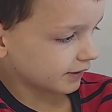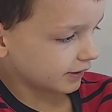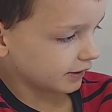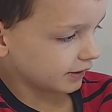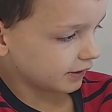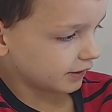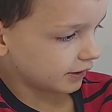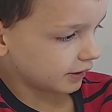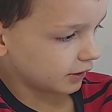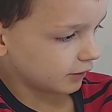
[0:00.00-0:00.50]

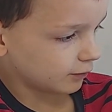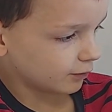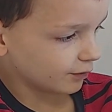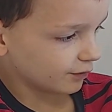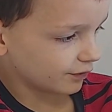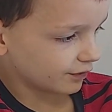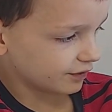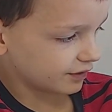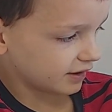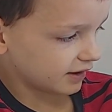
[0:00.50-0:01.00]
a
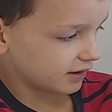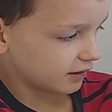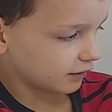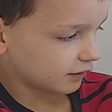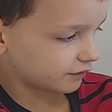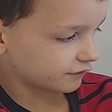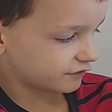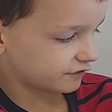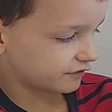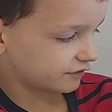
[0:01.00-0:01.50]
word, and
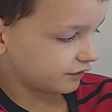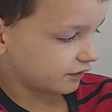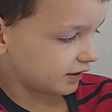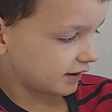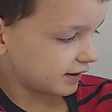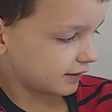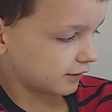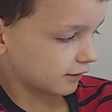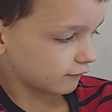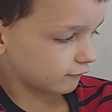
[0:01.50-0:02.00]

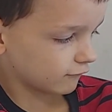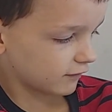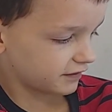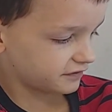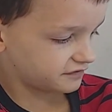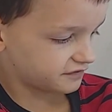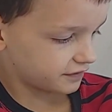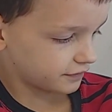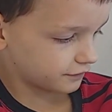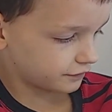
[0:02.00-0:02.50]
I'll
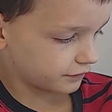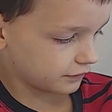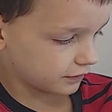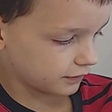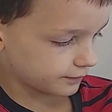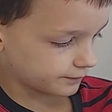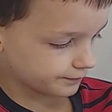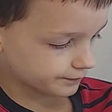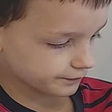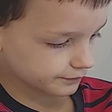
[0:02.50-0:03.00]
write down
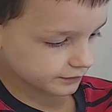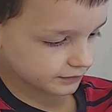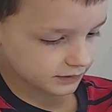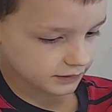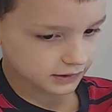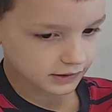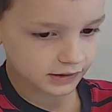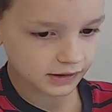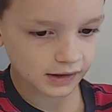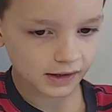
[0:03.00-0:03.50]

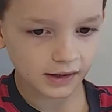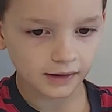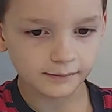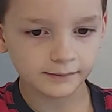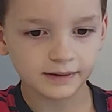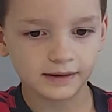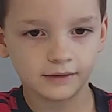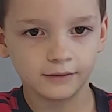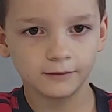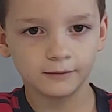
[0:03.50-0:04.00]

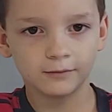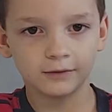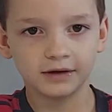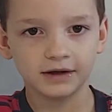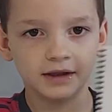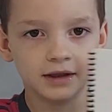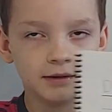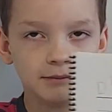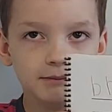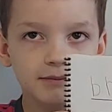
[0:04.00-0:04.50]
about
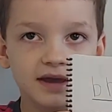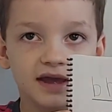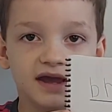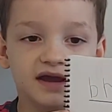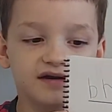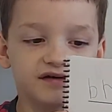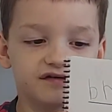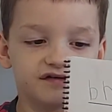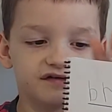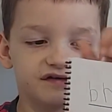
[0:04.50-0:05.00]
what it
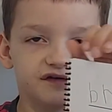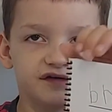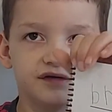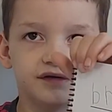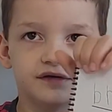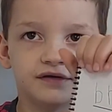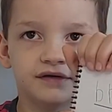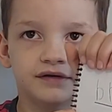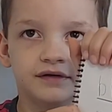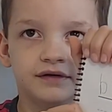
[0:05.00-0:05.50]
makes,
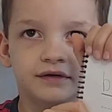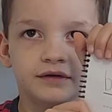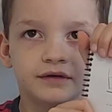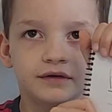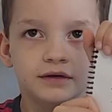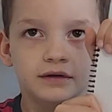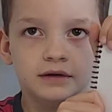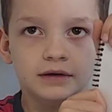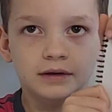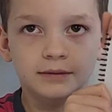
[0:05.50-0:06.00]

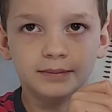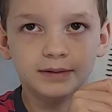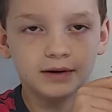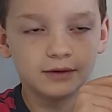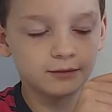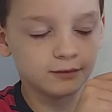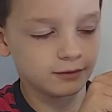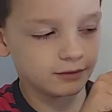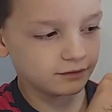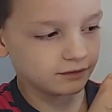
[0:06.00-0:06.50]

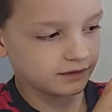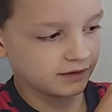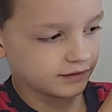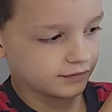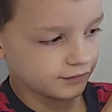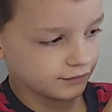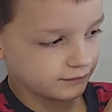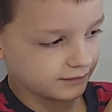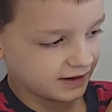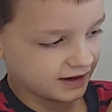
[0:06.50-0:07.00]
about what
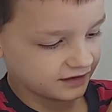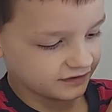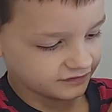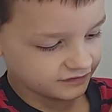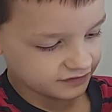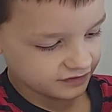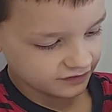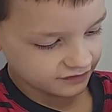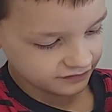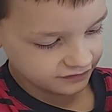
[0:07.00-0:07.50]
letter
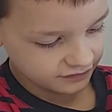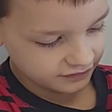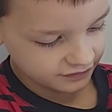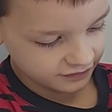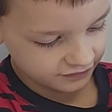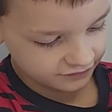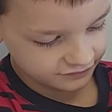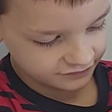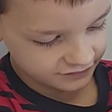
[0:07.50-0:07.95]
makes the